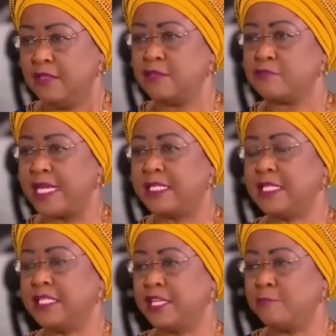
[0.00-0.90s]
The
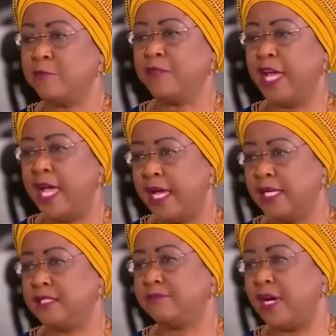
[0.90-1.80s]
reason some of the
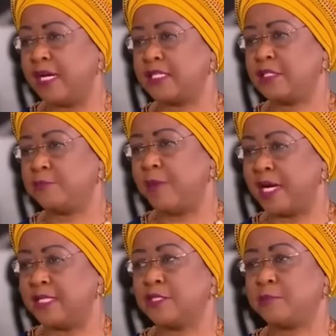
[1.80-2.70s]
AIDS virus
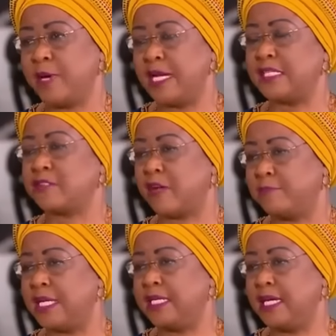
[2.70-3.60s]
spread as
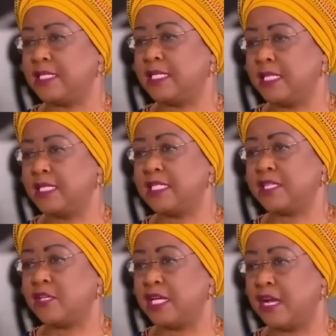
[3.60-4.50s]
rapidly as it did in
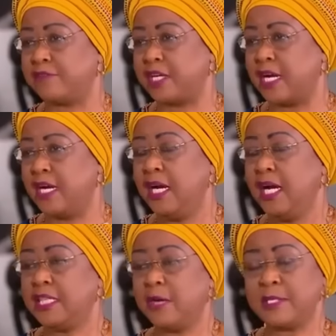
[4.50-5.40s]
Southern Africa,
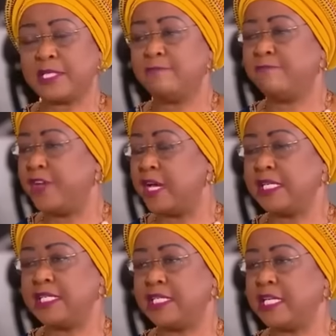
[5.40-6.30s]
there were some
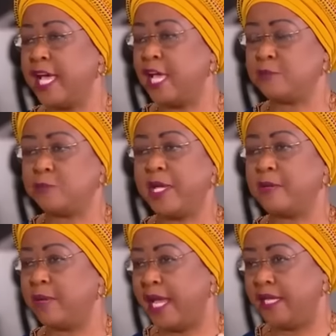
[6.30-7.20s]
very dirty games
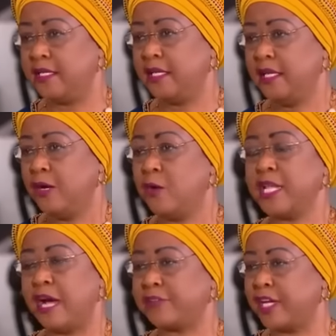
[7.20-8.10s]
being played
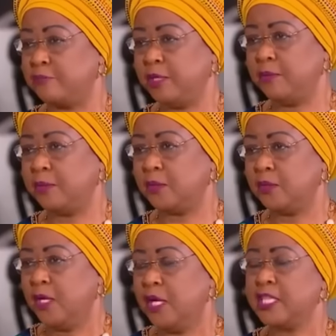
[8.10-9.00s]
on African people.
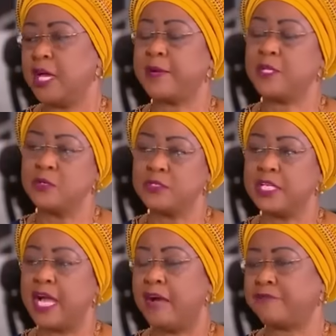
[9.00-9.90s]
They were
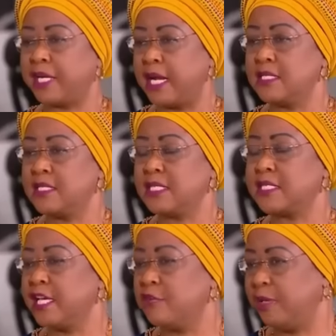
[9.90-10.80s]
using Africans
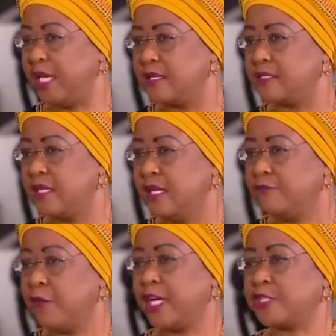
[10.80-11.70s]
as guinea pigs
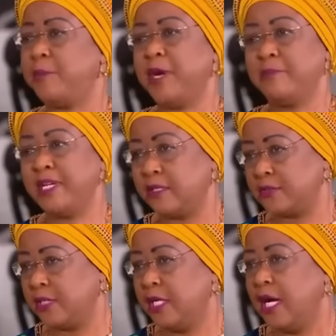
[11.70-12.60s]
for
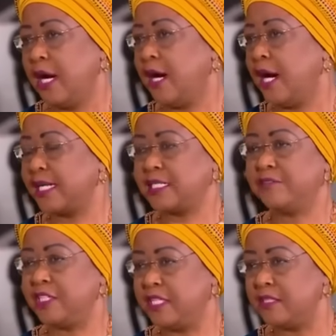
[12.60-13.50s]
experimental
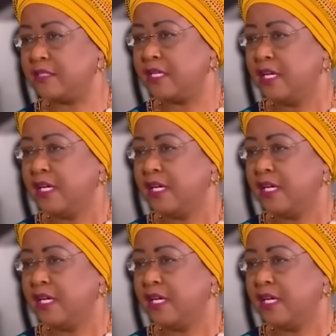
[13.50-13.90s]
activities.